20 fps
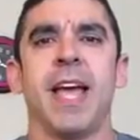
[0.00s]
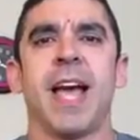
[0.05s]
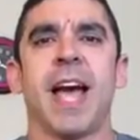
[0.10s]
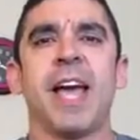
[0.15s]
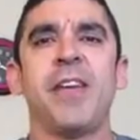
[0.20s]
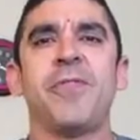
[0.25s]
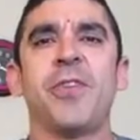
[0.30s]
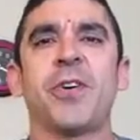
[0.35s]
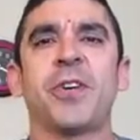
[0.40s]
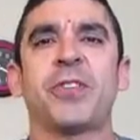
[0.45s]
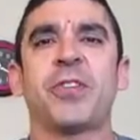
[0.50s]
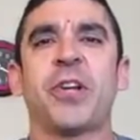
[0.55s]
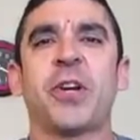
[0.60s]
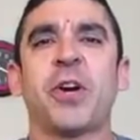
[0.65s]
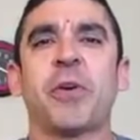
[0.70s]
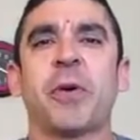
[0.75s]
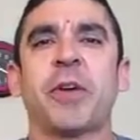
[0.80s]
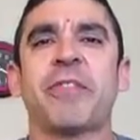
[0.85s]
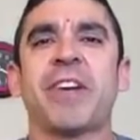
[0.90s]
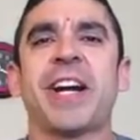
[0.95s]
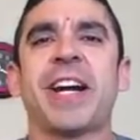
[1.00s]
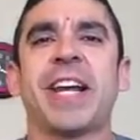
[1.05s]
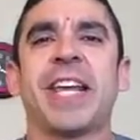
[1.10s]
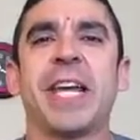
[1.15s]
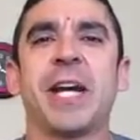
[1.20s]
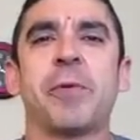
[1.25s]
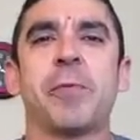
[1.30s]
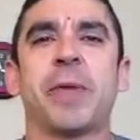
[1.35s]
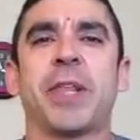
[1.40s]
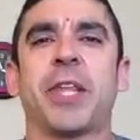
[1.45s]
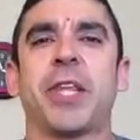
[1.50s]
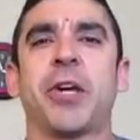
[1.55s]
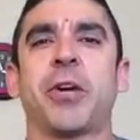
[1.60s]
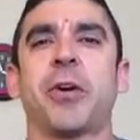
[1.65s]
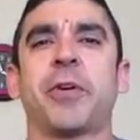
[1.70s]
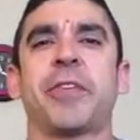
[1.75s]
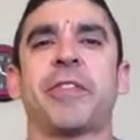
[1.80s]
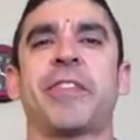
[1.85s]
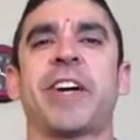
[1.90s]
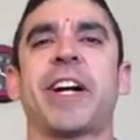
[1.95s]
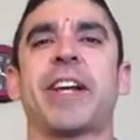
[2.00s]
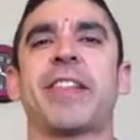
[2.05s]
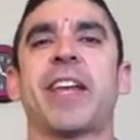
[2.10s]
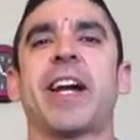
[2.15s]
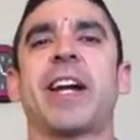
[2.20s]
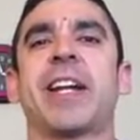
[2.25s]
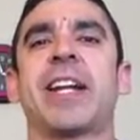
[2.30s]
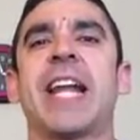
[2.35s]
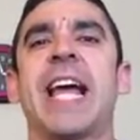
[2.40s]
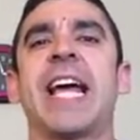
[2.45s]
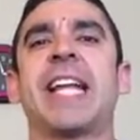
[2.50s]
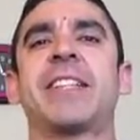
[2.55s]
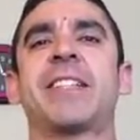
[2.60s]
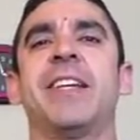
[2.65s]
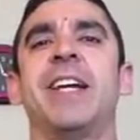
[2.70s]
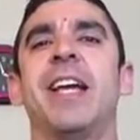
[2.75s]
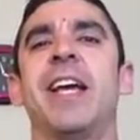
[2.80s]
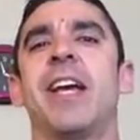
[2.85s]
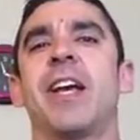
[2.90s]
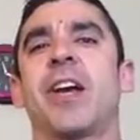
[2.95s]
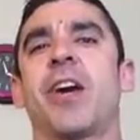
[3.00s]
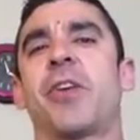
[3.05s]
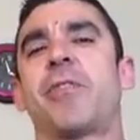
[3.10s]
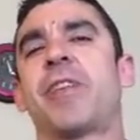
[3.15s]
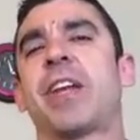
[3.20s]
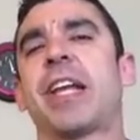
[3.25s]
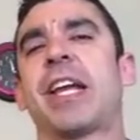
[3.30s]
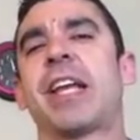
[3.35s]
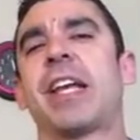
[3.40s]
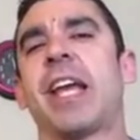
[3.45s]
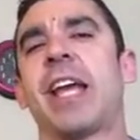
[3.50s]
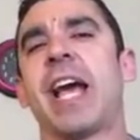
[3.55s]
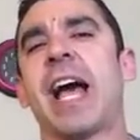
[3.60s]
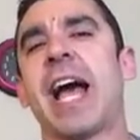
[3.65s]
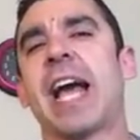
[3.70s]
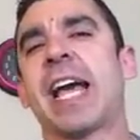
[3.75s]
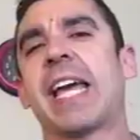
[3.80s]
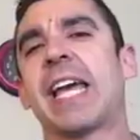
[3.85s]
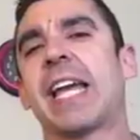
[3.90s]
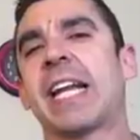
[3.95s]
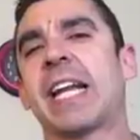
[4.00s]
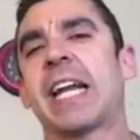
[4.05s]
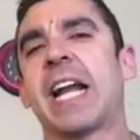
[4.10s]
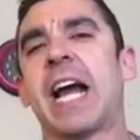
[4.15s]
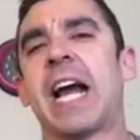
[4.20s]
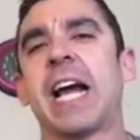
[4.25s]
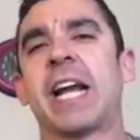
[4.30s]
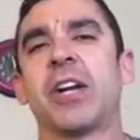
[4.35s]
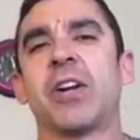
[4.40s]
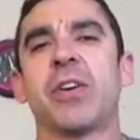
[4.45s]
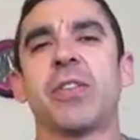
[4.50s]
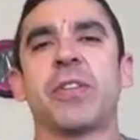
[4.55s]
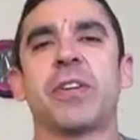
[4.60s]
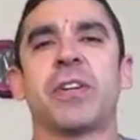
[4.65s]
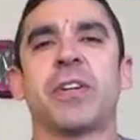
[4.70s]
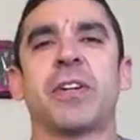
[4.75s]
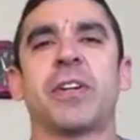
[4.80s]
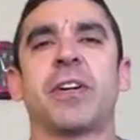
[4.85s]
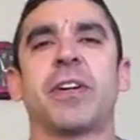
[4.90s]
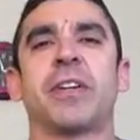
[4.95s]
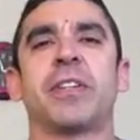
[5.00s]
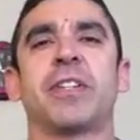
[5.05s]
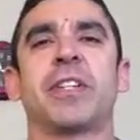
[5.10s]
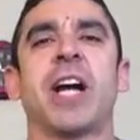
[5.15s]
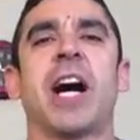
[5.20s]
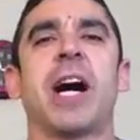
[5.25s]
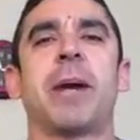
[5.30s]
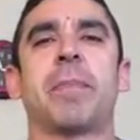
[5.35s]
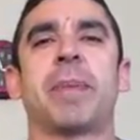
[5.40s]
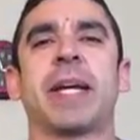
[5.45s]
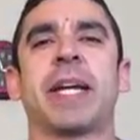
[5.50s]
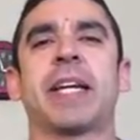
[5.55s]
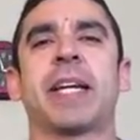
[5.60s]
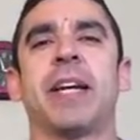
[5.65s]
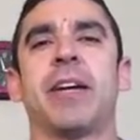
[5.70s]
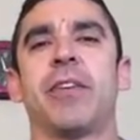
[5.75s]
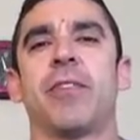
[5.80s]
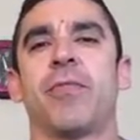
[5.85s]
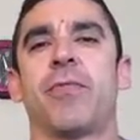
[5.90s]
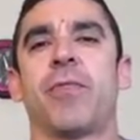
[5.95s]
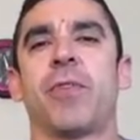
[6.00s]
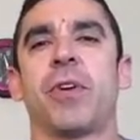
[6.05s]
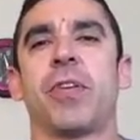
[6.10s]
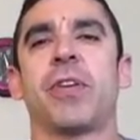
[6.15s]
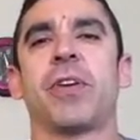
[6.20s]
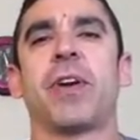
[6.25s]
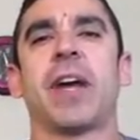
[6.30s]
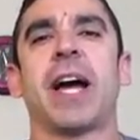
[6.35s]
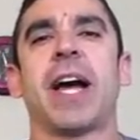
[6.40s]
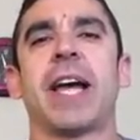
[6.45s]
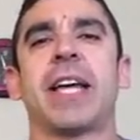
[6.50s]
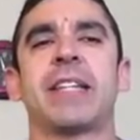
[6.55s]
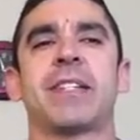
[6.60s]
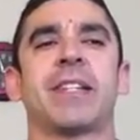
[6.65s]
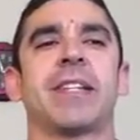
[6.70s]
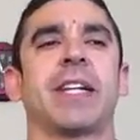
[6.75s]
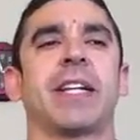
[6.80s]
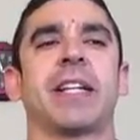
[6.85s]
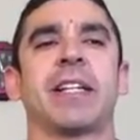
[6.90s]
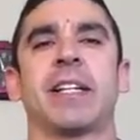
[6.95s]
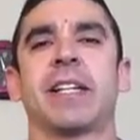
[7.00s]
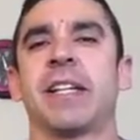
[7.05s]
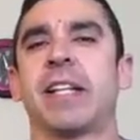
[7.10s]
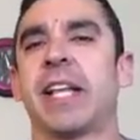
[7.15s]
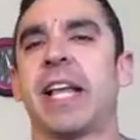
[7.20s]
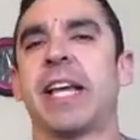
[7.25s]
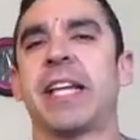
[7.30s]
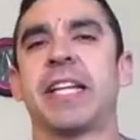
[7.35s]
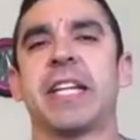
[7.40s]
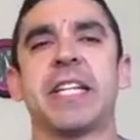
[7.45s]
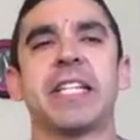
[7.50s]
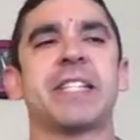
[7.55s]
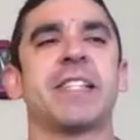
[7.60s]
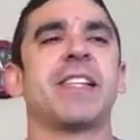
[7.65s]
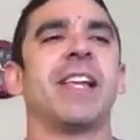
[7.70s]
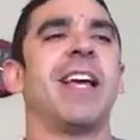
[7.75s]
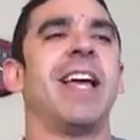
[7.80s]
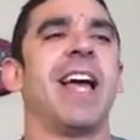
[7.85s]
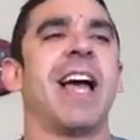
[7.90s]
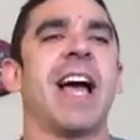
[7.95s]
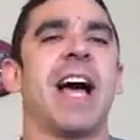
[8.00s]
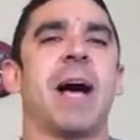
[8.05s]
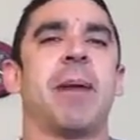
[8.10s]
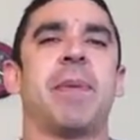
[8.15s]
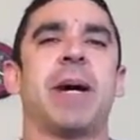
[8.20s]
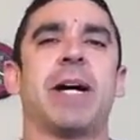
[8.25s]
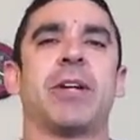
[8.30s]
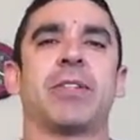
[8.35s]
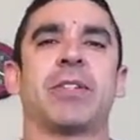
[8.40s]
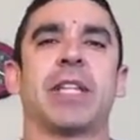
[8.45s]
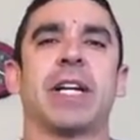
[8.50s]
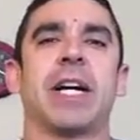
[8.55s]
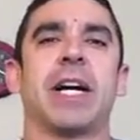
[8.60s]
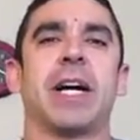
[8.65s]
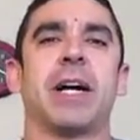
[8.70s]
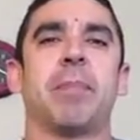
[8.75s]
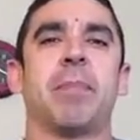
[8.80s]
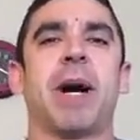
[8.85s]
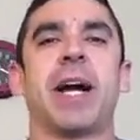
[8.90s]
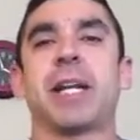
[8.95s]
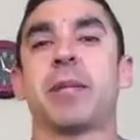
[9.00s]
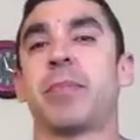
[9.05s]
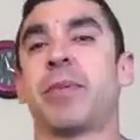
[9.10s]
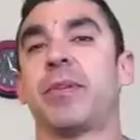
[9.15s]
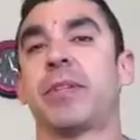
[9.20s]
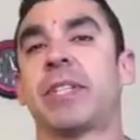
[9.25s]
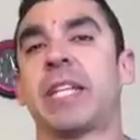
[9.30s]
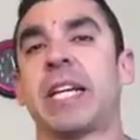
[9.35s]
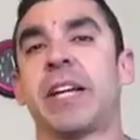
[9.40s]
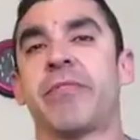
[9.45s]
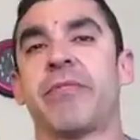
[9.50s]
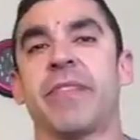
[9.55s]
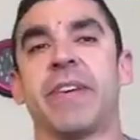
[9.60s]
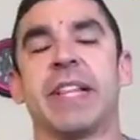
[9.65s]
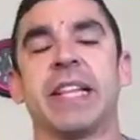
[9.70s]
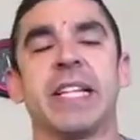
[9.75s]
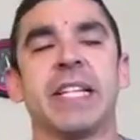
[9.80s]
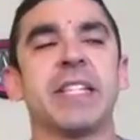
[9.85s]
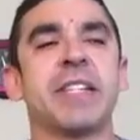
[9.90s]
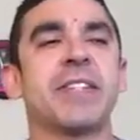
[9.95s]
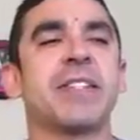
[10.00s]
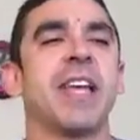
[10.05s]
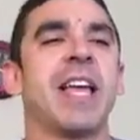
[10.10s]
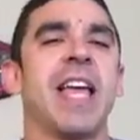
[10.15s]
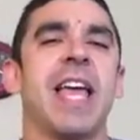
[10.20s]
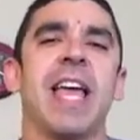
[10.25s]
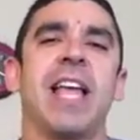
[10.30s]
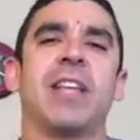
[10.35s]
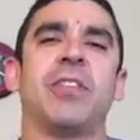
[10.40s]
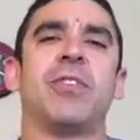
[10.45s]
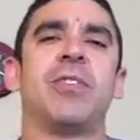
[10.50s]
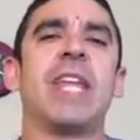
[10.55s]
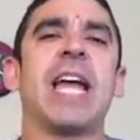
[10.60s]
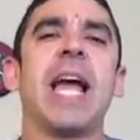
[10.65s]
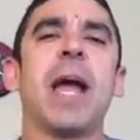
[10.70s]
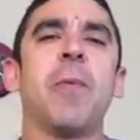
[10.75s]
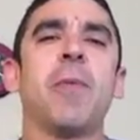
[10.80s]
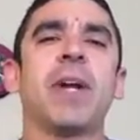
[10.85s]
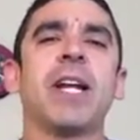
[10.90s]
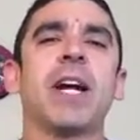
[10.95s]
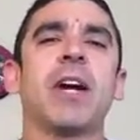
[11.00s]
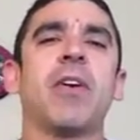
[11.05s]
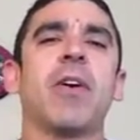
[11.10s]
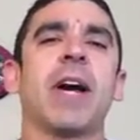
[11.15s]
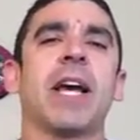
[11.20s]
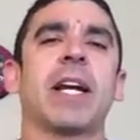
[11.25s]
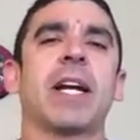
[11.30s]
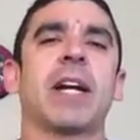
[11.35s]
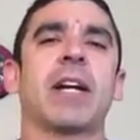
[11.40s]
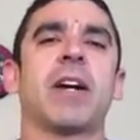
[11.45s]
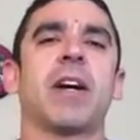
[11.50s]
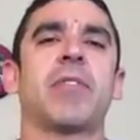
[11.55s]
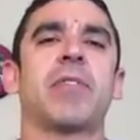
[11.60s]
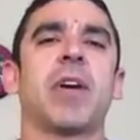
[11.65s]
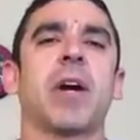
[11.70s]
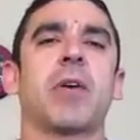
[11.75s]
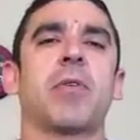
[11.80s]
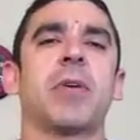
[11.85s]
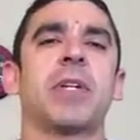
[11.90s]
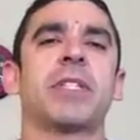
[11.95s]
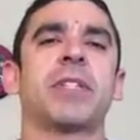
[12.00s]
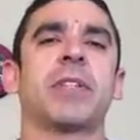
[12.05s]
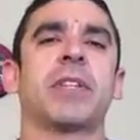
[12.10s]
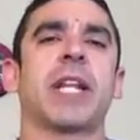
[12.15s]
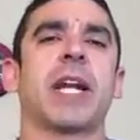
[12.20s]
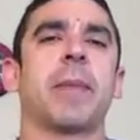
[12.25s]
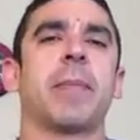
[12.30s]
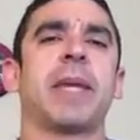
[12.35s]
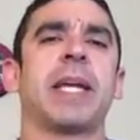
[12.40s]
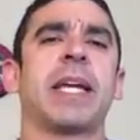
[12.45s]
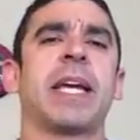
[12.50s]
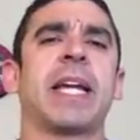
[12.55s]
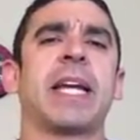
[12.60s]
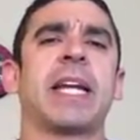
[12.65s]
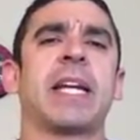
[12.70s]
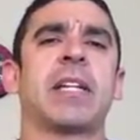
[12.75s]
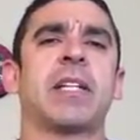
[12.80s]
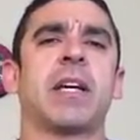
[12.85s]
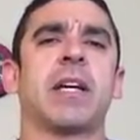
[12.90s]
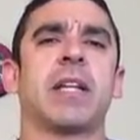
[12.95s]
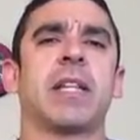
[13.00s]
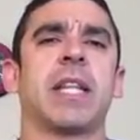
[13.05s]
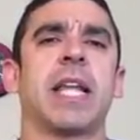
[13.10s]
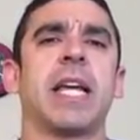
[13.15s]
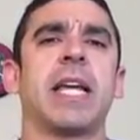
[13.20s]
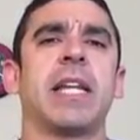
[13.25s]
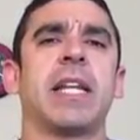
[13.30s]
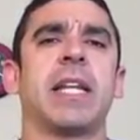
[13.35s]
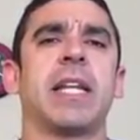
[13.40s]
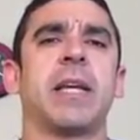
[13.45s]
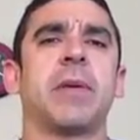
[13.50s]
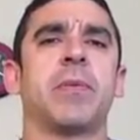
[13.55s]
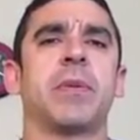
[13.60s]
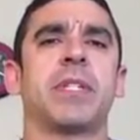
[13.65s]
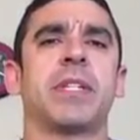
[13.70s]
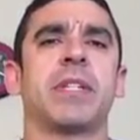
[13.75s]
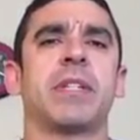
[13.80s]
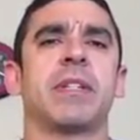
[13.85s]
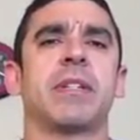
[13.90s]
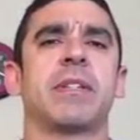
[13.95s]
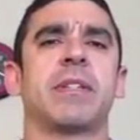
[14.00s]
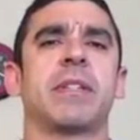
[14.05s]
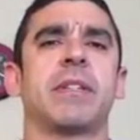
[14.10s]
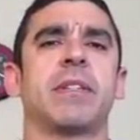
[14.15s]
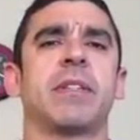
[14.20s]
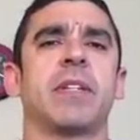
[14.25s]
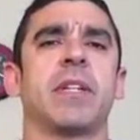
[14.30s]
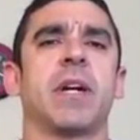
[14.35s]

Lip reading: Hi folks, Hugo Rivera here with HugoRivera.net, covering again another topic for you guys and ladies about bodybuilding and fitness. Today I want to go ahead and cover a question that I've been getting a lot lately, which is,